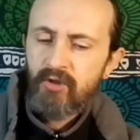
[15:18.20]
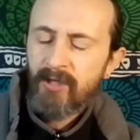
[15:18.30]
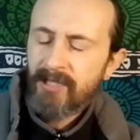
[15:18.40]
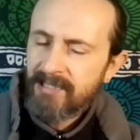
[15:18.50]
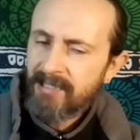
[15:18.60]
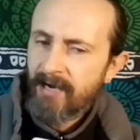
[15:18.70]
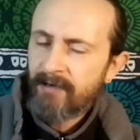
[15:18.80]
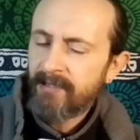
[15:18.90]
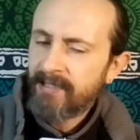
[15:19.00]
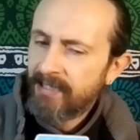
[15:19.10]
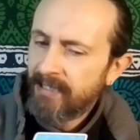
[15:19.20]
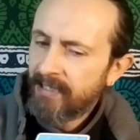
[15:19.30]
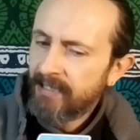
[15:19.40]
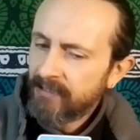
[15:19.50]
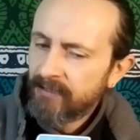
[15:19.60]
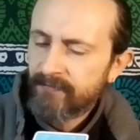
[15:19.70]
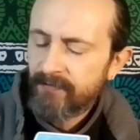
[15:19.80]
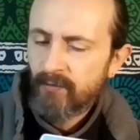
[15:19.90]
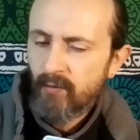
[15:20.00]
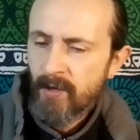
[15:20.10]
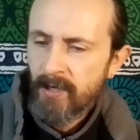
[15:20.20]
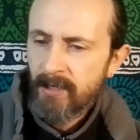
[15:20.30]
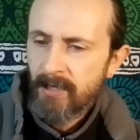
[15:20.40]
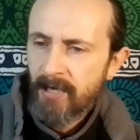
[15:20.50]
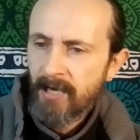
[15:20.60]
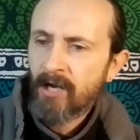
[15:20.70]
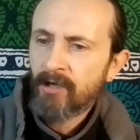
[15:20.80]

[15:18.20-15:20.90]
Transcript: to get clarity in a different way and